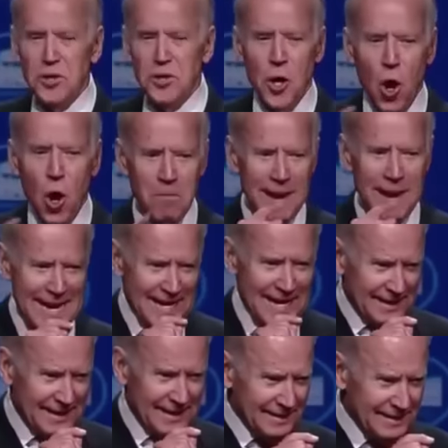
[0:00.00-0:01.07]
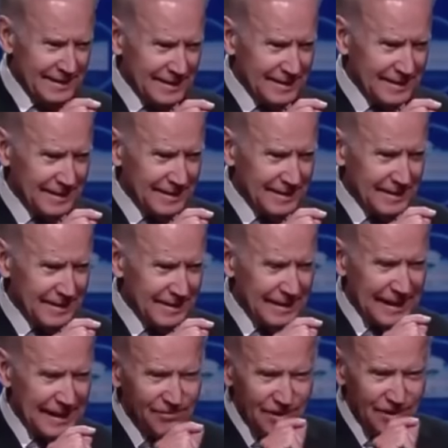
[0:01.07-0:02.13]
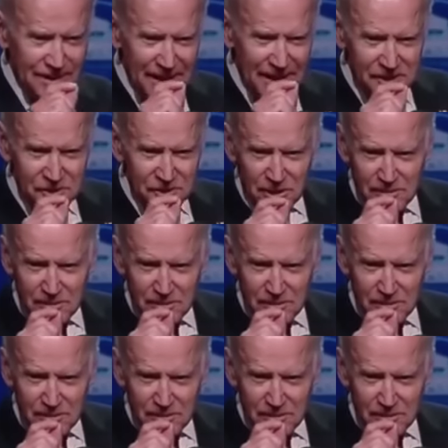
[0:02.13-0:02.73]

But no man, even in that